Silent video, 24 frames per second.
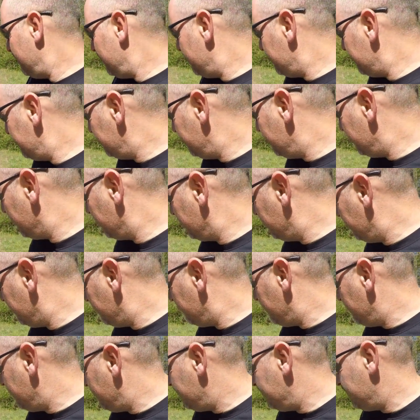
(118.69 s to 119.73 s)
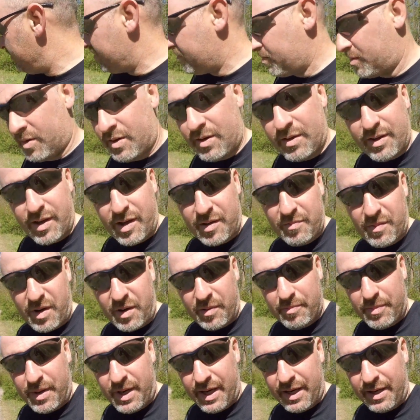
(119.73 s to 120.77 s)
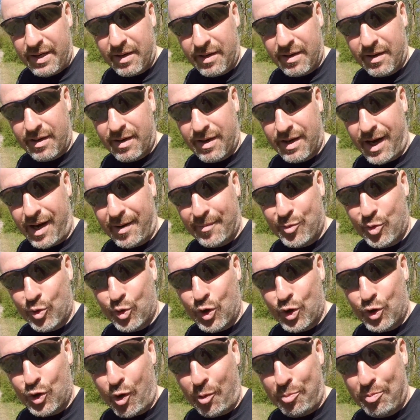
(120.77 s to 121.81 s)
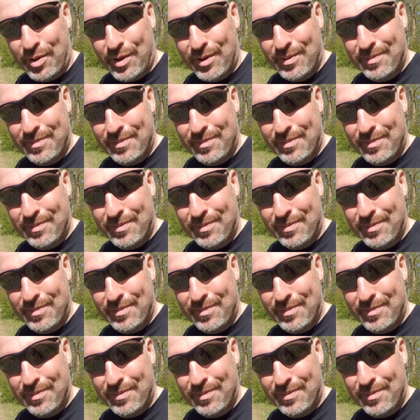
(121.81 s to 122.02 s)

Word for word: I think I'm gonna take my bike and climb to the top.